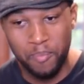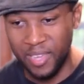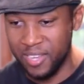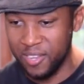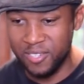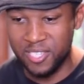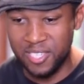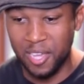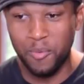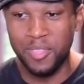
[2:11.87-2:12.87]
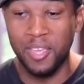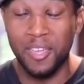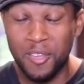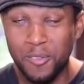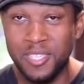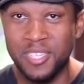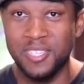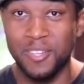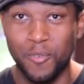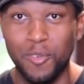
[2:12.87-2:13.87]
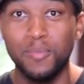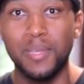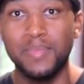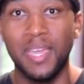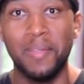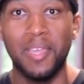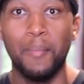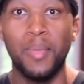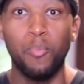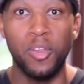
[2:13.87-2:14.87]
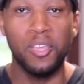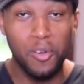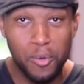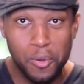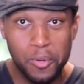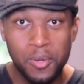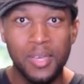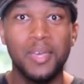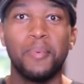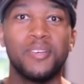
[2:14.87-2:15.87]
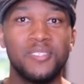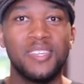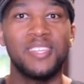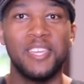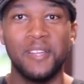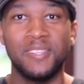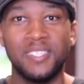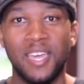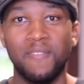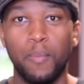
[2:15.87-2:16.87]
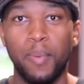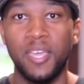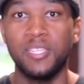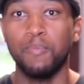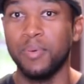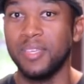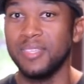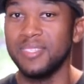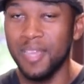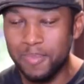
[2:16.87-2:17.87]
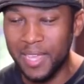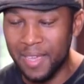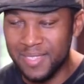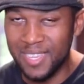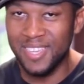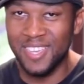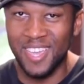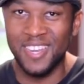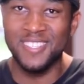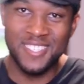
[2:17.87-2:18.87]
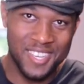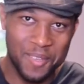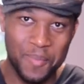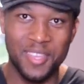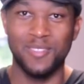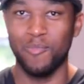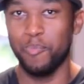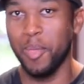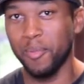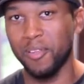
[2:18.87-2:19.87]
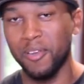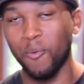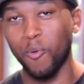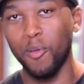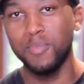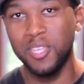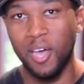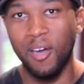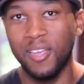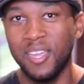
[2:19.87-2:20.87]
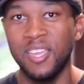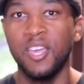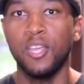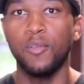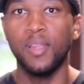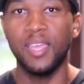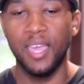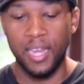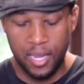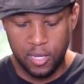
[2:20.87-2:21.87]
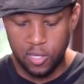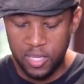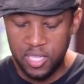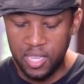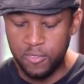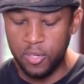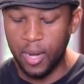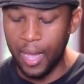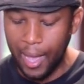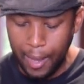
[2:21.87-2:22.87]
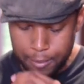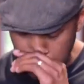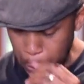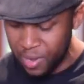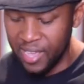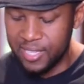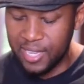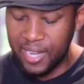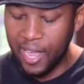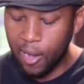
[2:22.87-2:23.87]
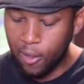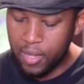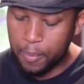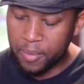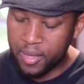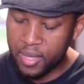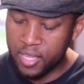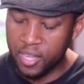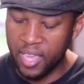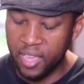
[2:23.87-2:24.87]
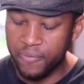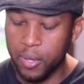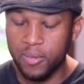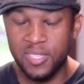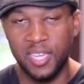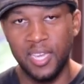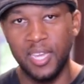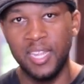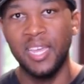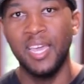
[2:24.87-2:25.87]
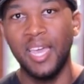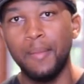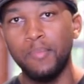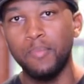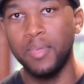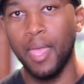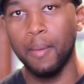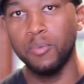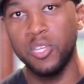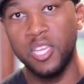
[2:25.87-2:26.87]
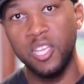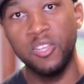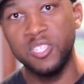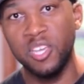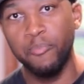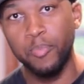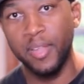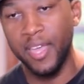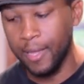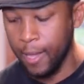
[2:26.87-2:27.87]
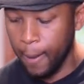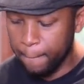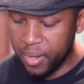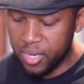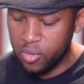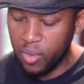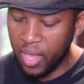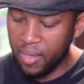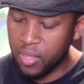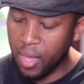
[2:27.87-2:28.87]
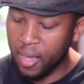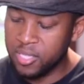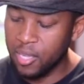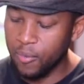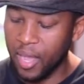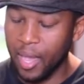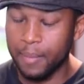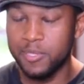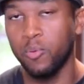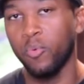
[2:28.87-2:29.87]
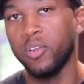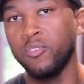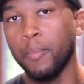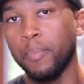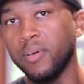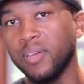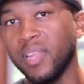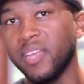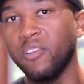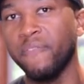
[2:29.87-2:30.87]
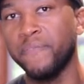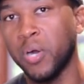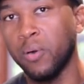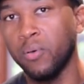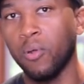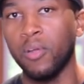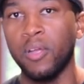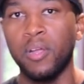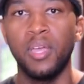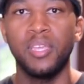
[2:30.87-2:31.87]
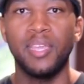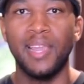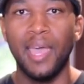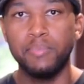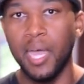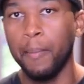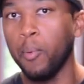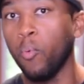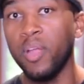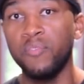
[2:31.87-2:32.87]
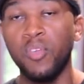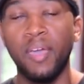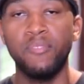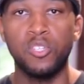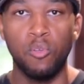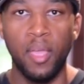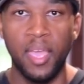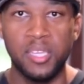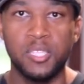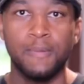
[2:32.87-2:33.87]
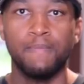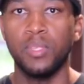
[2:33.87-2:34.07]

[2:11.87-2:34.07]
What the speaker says: and you're stuck with the acoustics in the room, sometimes that can be pretty cool because you get to hear the sound of your bass, but sometimes it can kind of suck because if people are in the room talking, you really can't hear. So this gives you the option to not only plug your headphones in and be able to hear yourself play, but you have the auxiliary option where you can plug like your phone or your laptop or wherever you have your tracks,